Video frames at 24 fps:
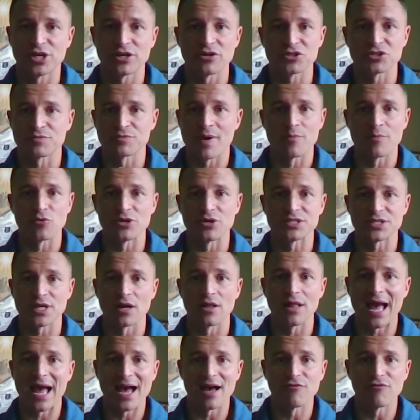memories I'll
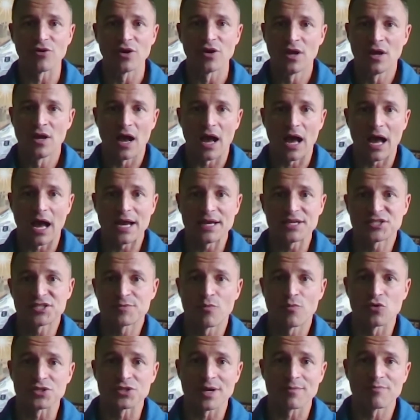have. I
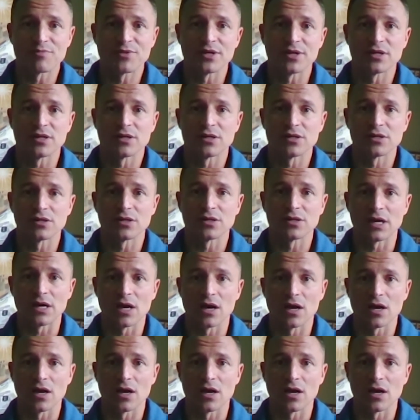was up there